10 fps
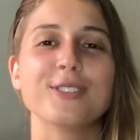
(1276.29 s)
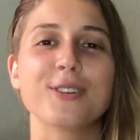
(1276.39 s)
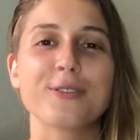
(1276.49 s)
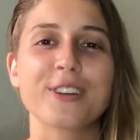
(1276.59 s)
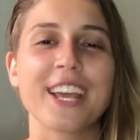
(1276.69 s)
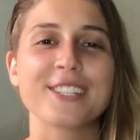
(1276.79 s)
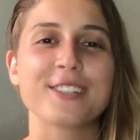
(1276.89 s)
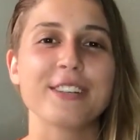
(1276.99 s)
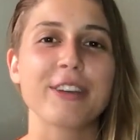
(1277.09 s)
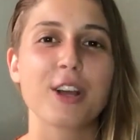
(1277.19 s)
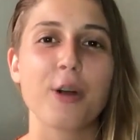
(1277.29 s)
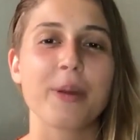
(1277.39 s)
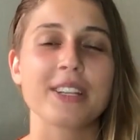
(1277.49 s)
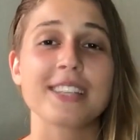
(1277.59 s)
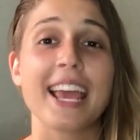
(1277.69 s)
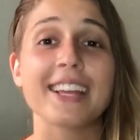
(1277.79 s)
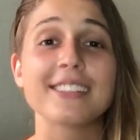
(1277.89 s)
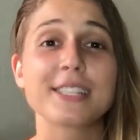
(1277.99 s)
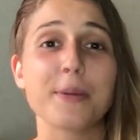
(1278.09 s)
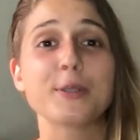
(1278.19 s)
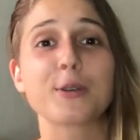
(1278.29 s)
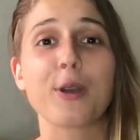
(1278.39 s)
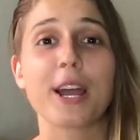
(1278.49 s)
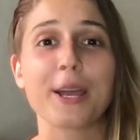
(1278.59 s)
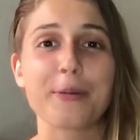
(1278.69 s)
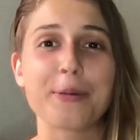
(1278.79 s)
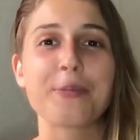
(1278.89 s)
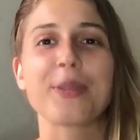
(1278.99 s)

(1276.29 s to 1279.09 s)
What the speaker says: don't forget to leave a comment and subscribe.